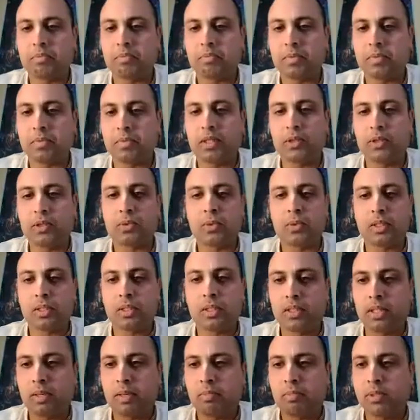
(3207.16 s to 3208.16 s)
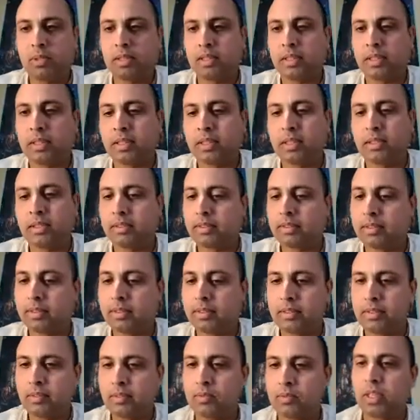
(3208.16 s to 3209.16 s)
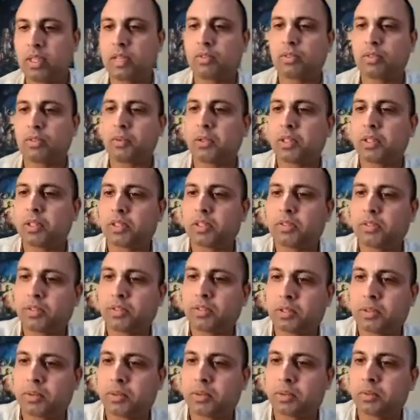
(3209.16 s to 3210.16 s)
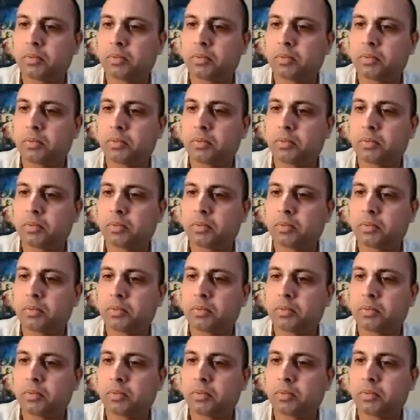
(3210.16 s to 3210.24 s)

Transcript: each one separately, whatever works for you.